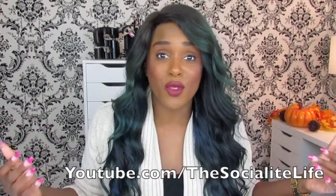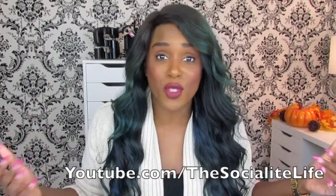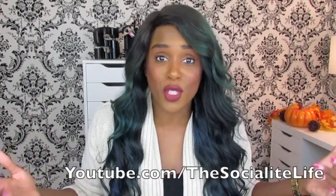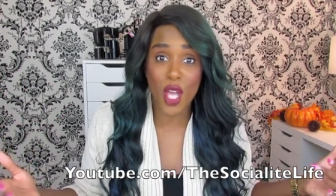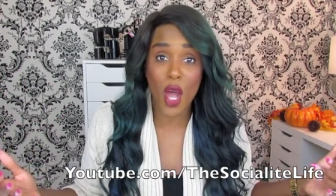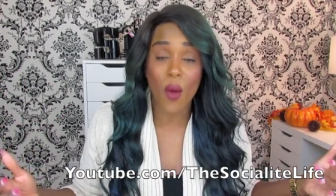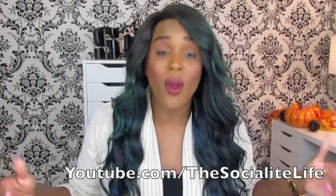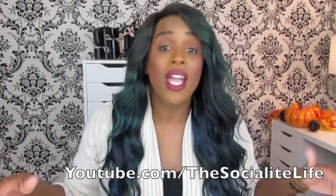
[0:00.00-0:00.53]

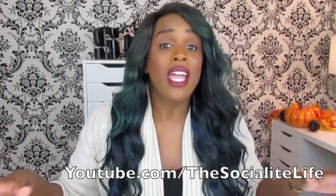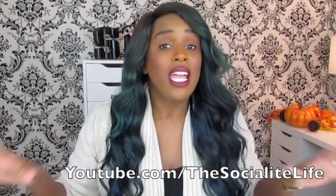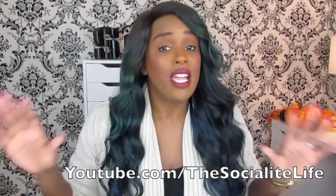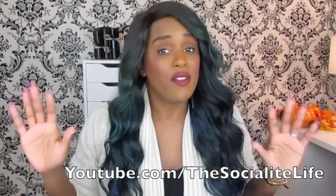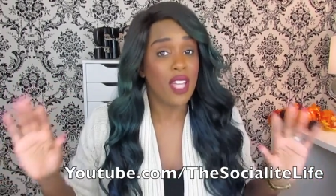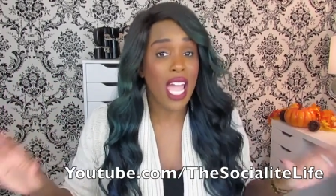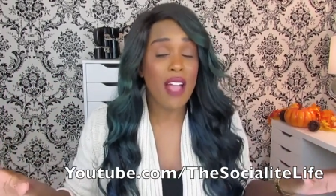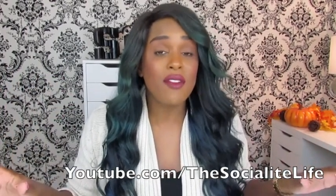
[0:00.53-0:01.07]
So
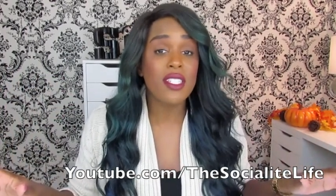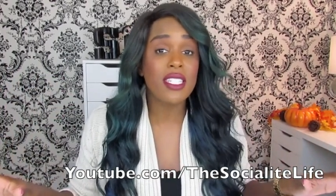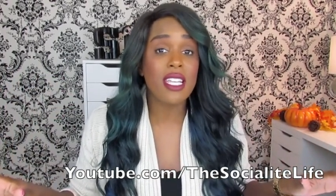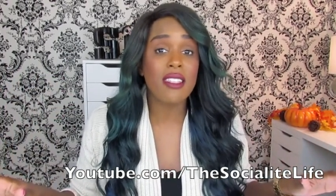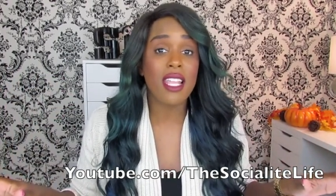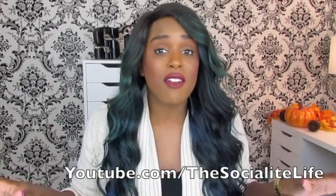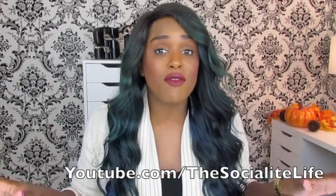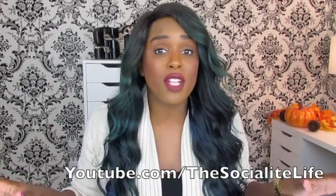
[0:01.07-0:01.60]
if you haven't
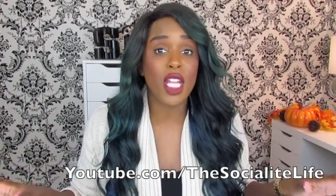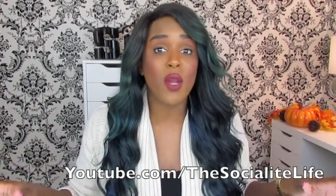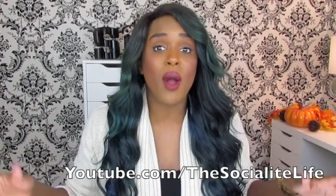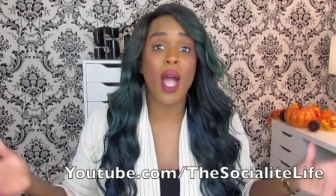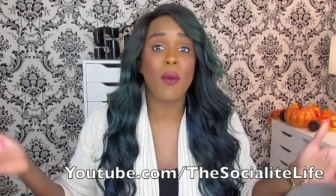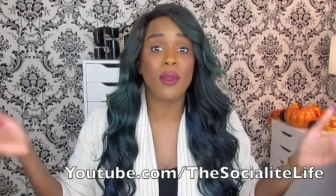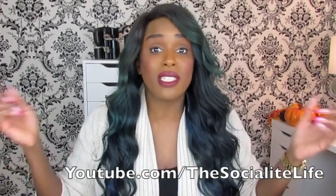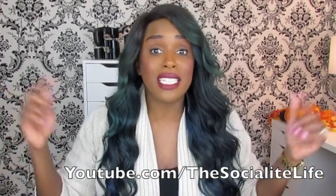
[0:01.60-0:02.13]
seen that video,
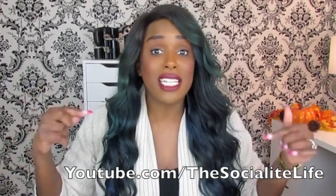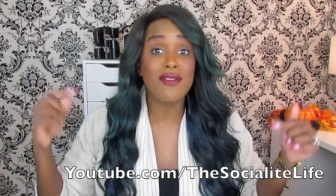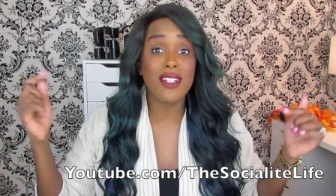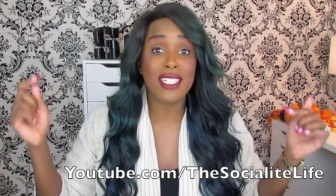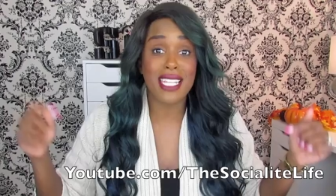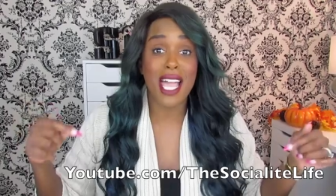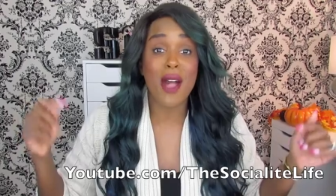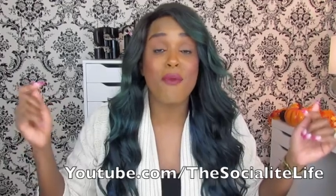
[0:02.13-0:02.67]
I will leave
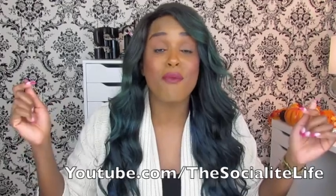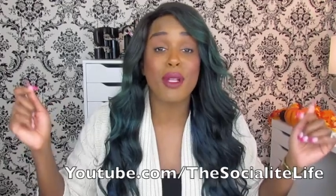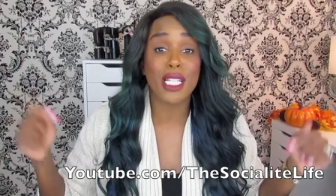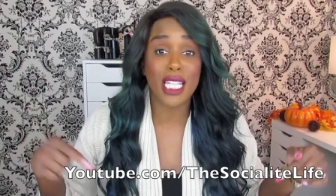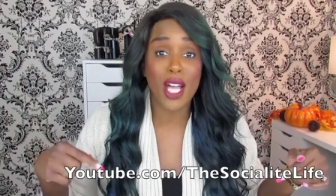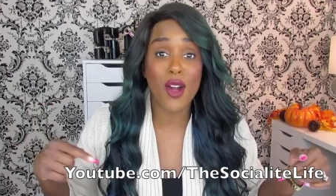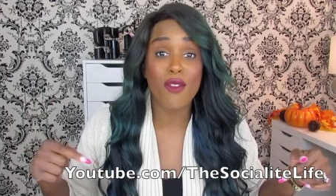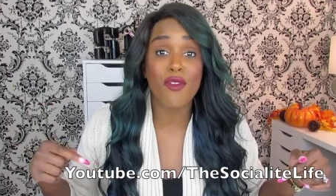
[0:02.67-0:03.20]
it down
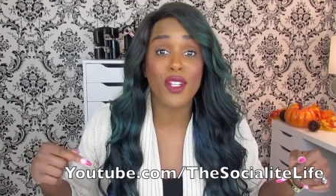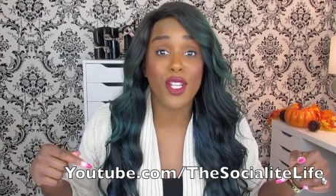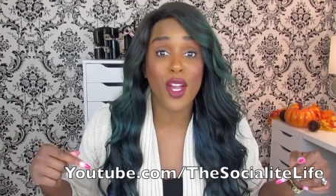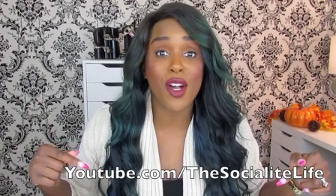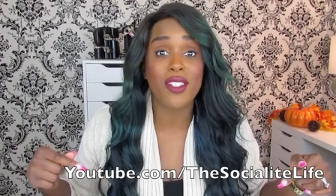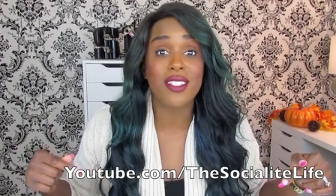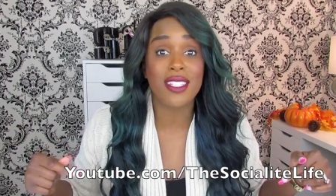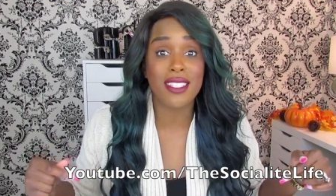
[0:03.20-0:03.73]
below for
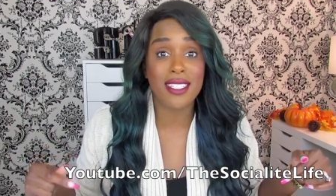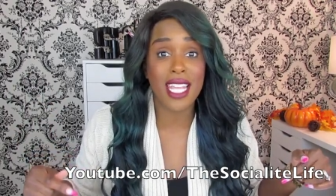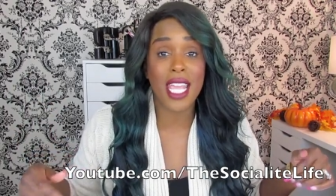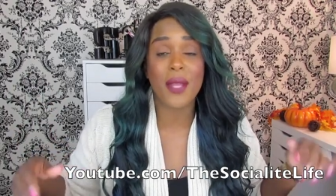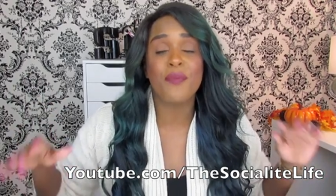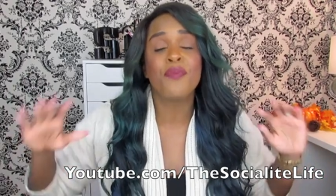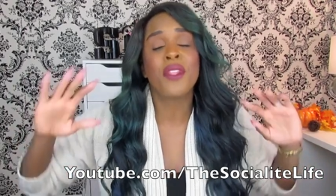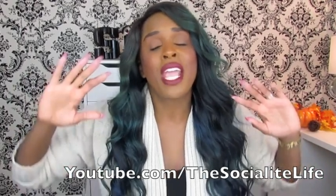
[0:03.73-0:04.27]
y'all to
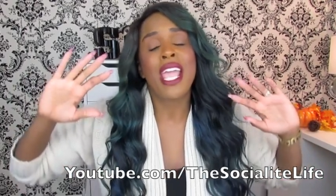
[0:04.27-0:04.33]
see.